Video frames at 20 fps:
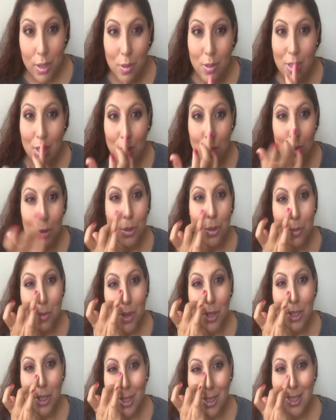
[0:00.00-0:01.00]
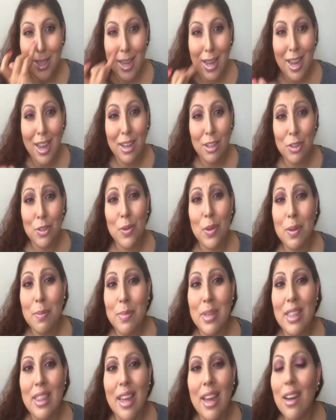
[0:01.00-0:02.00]
nose a little too much today, I do
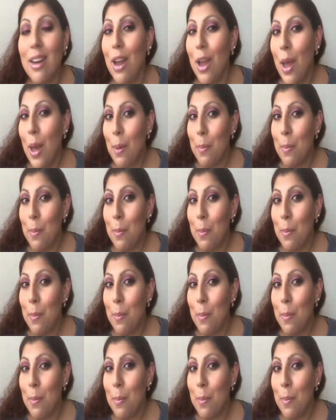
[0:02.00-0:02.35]
admit that,